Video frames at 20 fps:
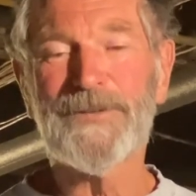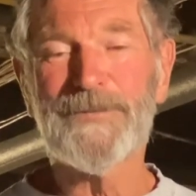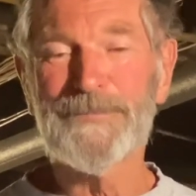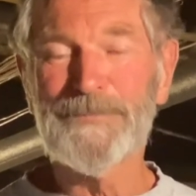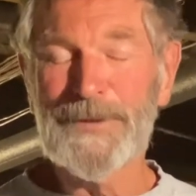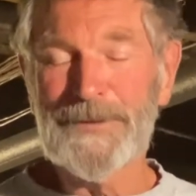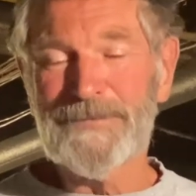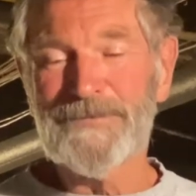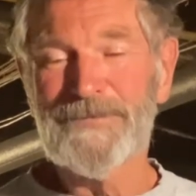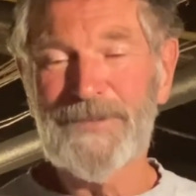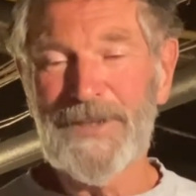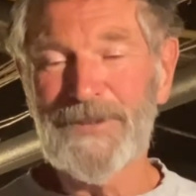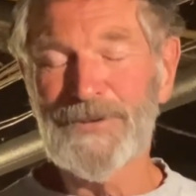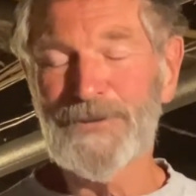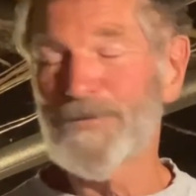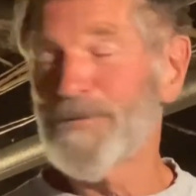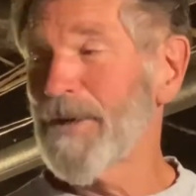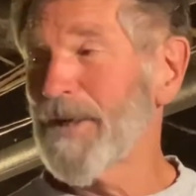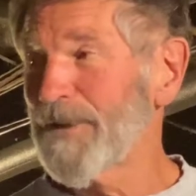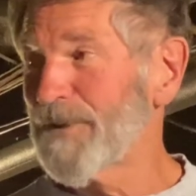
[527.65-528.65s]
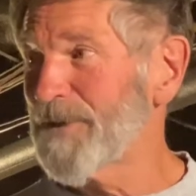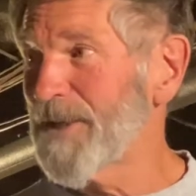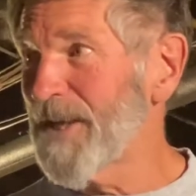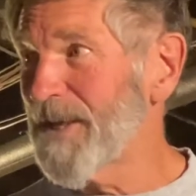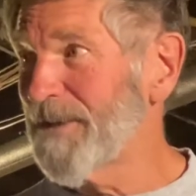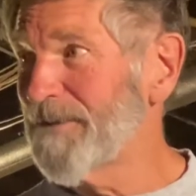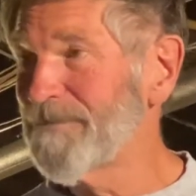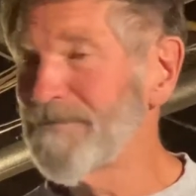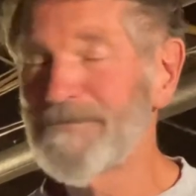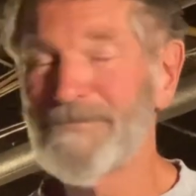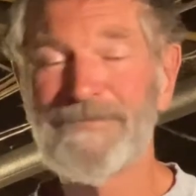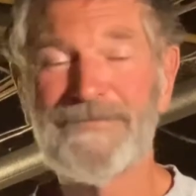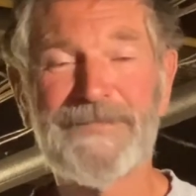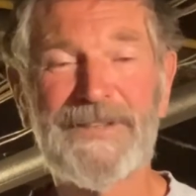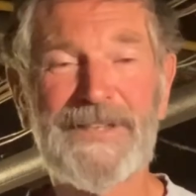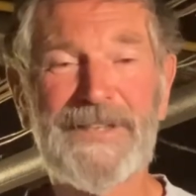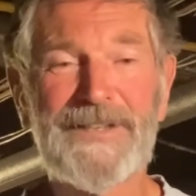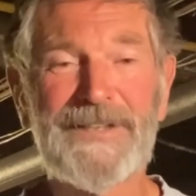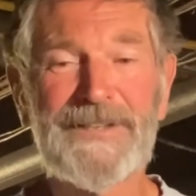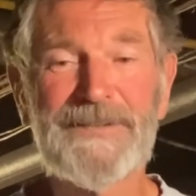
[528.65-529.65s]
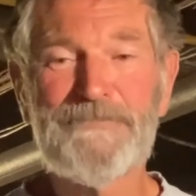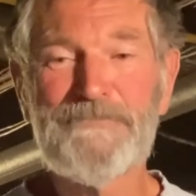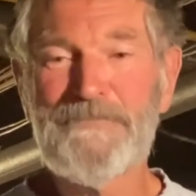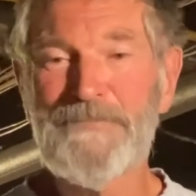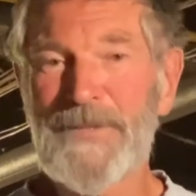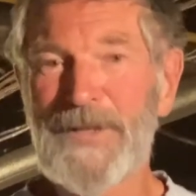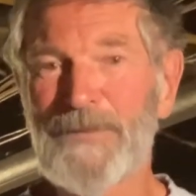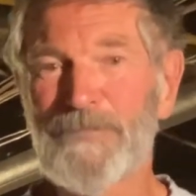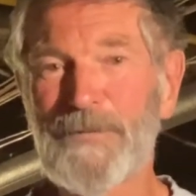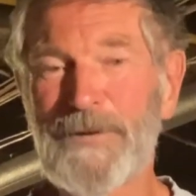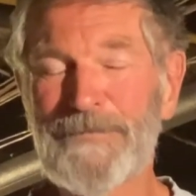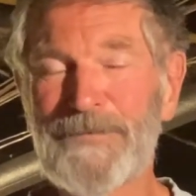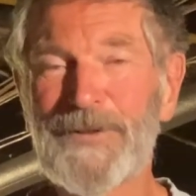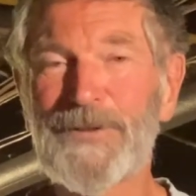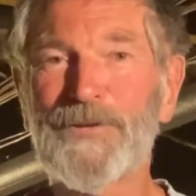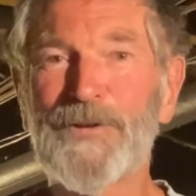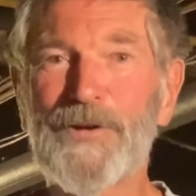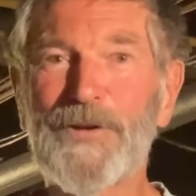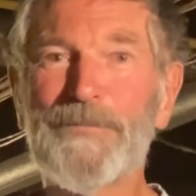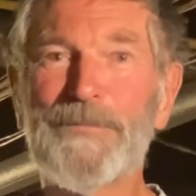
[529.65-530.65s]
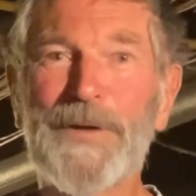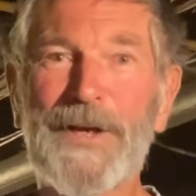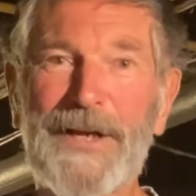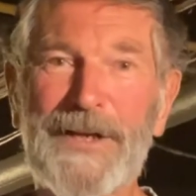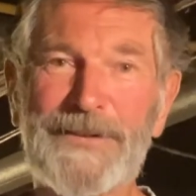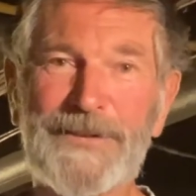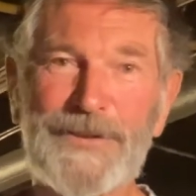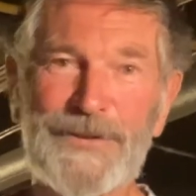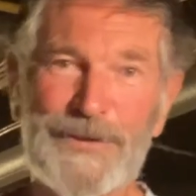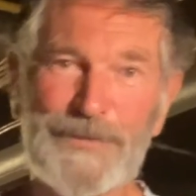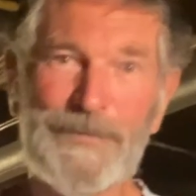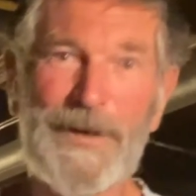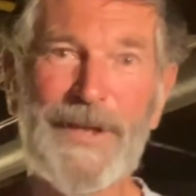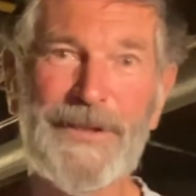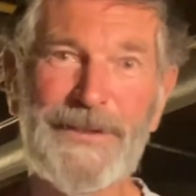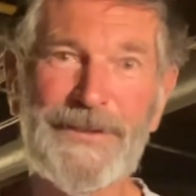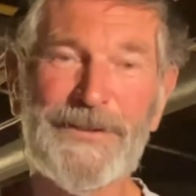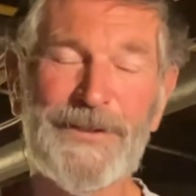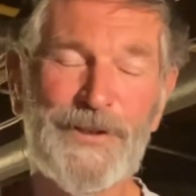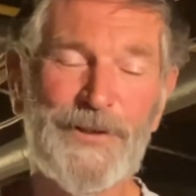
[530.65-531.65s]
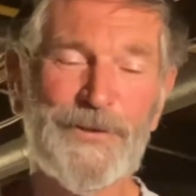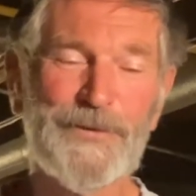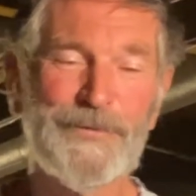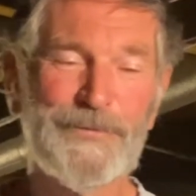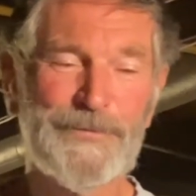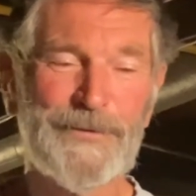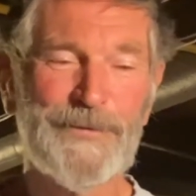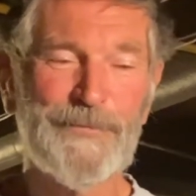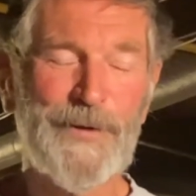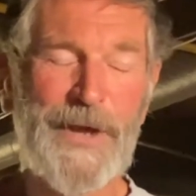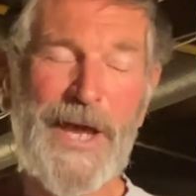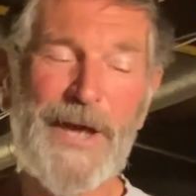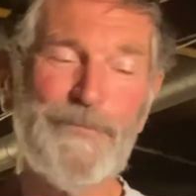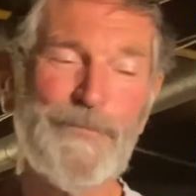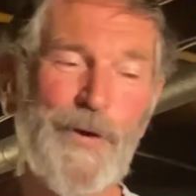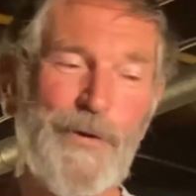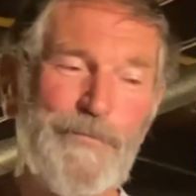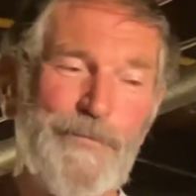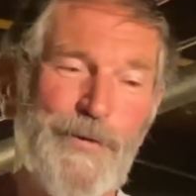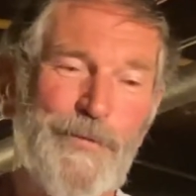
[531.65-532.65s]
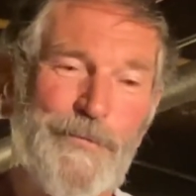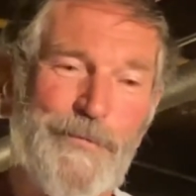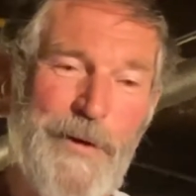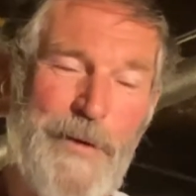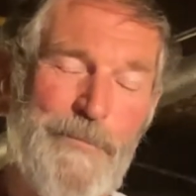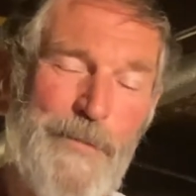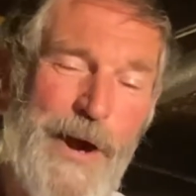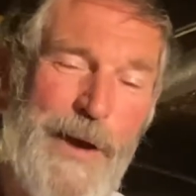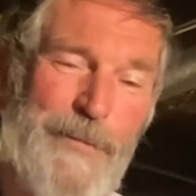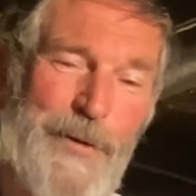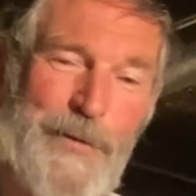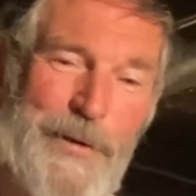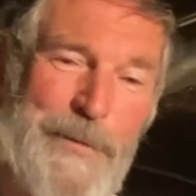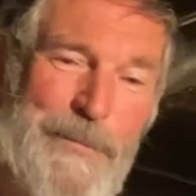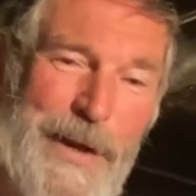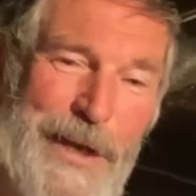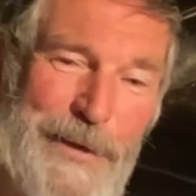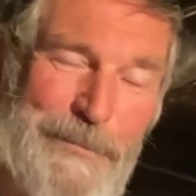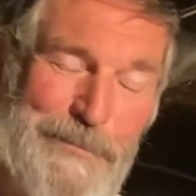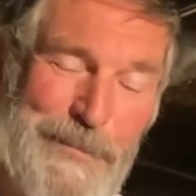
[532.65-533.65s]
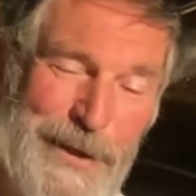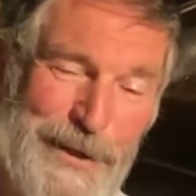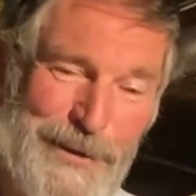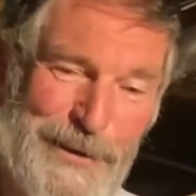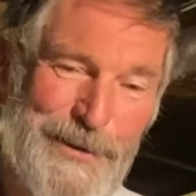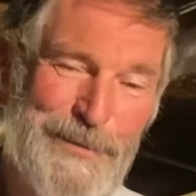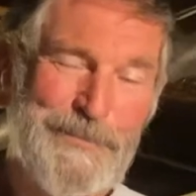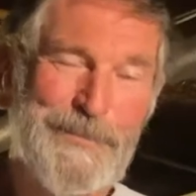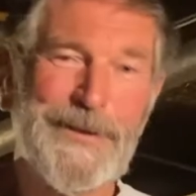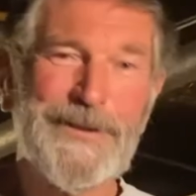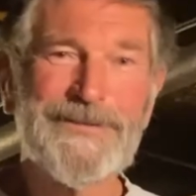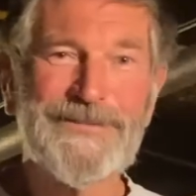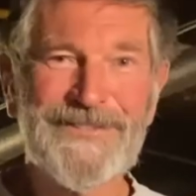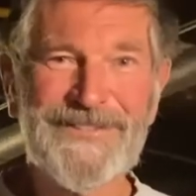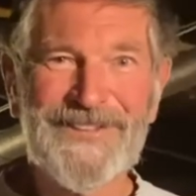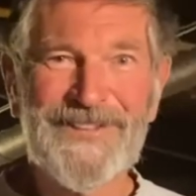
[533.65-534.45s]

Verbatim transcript: But as Doretta mm -hmm. said, we feel good because it's the right thing to do. If we had more roof, we probably would have made it bigger, but, Sure.